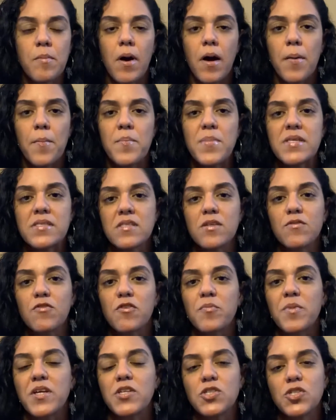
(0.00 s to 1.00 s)

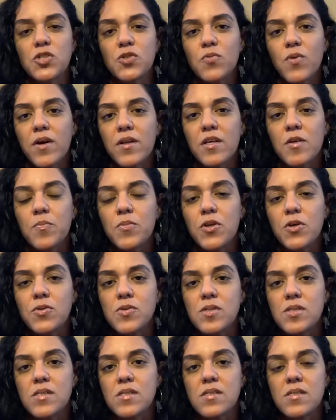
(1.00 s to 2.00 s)
misinformation around hypnosis.